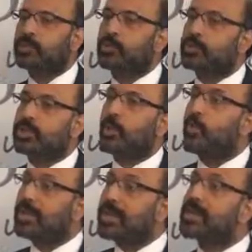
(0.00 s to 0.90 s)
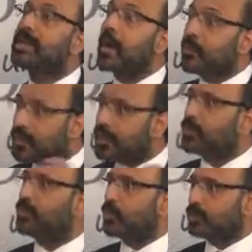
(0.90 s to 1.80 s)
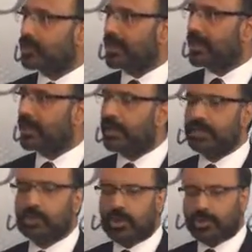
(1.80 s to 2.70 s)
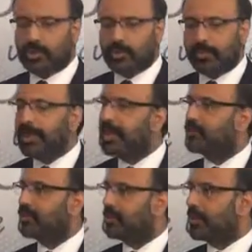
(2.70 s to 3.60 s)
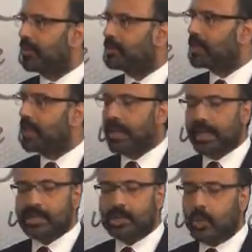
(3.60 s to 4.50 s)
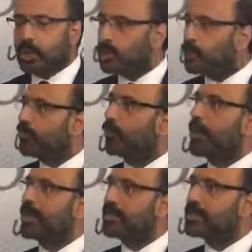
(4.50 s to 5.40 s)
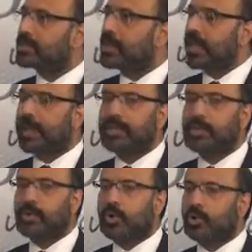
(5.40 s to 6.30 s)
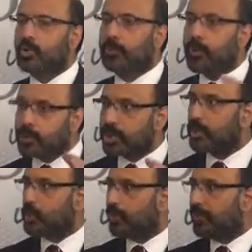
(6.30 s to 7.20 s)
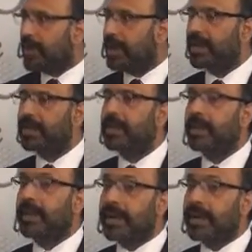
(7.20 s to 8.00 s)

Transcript: So the only counter to those thinking is not through military means, is not through violence, it is not through pushing your way in,